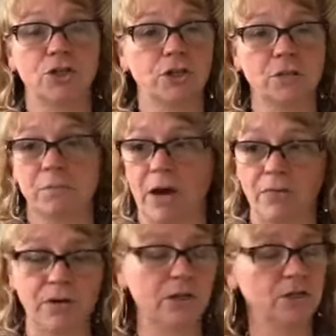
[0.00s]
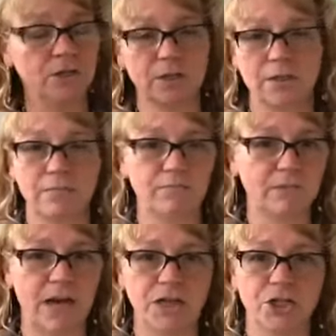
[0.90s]
She's about ready to just
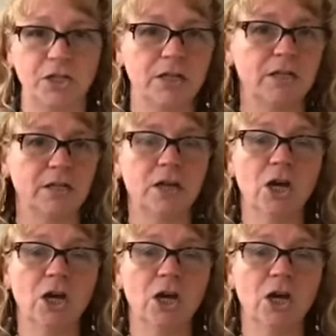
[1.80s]
cash it in and